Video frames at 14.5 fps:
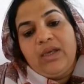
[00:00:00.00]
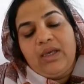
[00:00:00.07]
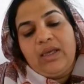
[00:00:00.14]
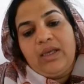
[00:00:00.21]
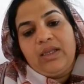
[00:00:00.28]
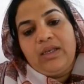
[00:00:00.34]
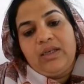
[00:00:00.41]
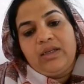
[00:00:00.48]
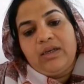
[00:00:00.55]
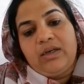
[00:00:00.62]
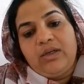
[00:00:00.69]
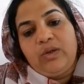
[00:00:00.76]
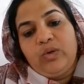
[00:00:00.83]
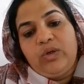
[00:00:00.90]
And
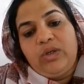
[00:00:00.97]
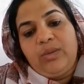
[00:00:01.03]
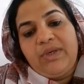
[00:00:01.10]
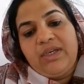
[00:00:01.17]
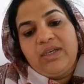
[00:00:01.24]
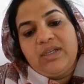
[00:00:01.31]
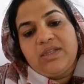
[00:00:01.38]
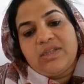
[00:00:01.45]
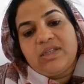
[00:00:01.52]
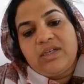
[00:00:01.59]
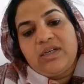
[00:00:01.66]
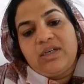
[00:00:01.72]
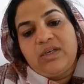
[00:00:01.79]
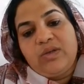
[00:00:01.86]
UDP is
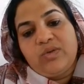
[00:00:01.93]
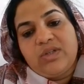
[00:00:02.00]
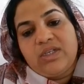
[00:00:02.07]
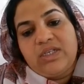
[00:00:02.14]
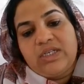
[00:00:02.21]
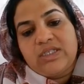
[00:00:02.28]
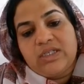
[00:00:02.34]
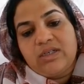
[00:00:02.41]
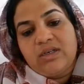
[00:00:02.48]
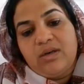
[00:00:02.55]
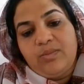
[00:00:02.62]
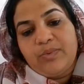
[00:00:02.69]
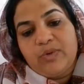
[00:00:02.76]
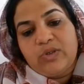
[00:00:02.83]
user
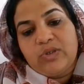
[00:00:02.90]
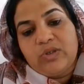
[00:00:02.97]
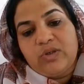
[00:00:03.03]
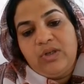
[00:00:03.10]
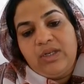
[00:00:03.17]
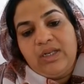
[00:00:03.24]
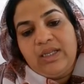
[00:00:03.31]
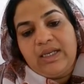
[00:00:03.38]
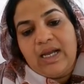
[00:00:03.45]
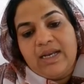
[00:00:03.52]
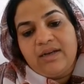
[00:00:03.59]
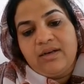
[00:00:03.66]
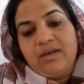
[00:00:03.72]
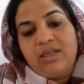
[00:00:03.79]
datagram protocol, like
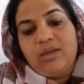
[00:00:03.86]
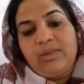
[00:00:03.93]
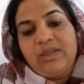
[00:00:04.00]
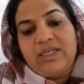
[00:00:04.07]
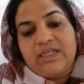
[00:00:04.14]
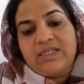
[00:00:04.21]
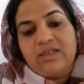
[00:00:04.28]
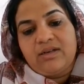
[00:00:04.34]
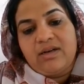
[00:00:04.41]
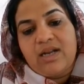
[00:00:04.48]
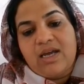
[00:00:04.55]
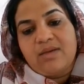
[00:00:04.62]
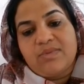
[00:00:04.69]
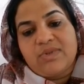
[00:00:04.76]
unreliable
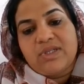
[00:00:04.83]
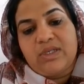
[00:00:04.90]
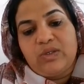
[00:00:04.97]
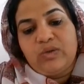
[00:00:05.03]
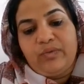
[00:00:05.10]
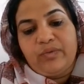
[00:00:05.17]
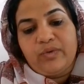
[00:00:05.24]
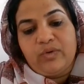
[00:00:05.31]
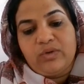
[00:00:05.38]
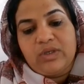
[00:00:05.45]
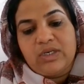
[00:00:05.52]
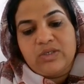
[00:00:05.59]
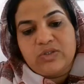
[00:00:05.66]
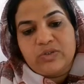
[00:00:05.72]
datagrams and no flow
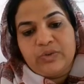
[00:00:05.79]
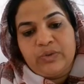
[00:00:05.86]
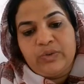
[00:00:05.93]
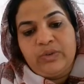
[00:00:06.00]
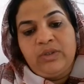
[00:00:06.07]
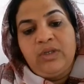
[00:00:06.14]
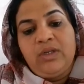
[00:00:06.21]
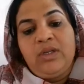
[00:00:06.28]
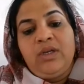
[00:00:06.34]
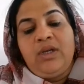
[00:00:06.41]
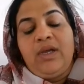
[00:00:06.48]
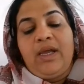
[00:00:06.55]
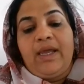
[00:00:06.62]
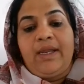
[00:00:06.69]
control
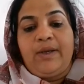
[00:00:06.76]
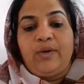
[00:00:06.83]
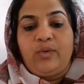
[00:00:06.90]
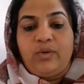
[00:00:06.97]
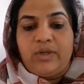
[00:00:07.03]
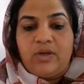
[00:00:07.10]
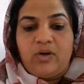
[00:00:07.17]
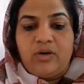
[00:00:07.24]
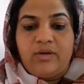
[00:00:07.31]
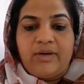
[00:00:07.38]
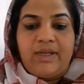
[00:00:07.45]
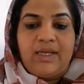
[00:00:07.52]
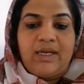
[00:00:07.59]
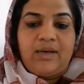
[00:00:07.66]
and no
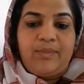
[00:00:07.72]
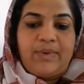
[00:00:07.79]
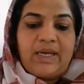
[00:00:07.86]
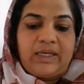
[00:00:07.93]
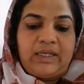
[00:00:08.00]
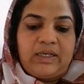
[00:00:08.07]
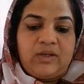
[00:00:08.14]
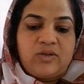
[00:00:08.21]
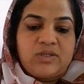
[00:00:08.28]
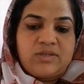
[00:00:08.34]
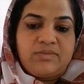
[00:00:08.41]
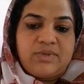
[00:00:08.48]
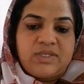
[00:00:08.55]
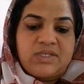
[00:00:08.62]
reordering and packet
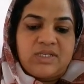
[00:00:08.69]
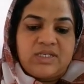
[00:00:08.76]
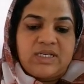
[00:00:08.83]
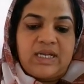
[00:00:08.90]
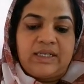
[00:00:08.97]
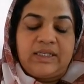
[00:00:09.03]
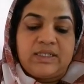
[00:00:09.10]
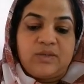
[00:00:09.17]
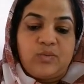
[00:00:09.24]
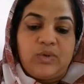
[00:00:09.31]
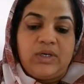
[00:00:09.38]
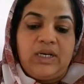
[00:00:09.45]
loss, which is a targeted one.